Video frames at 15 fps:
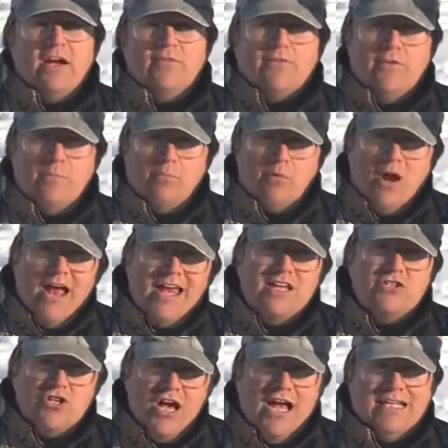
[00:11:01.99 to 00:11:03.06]
it from
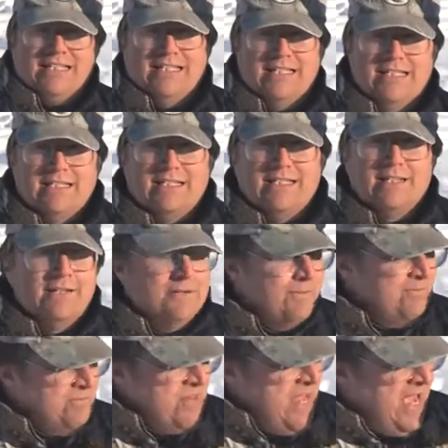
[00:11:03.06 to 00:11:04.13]
Brian Johnson's
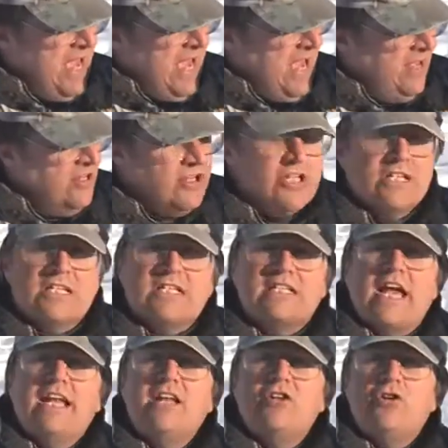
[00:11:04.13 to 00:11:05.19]

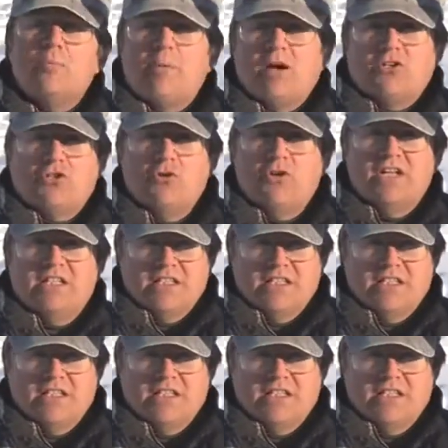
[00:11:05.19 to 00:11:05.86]
sight in your buck shooting